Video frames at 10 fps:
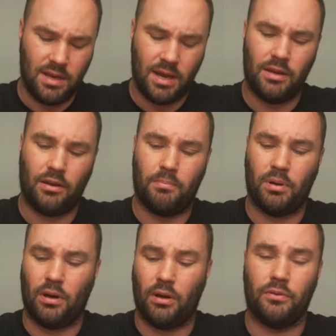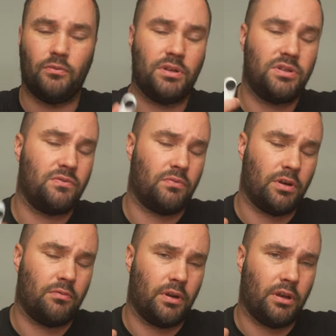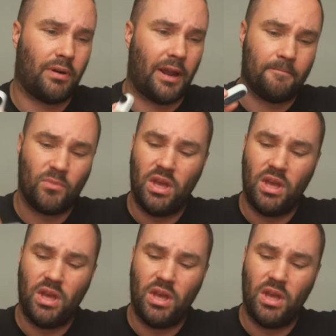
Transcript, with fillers: and you can put it on, which is really, really great.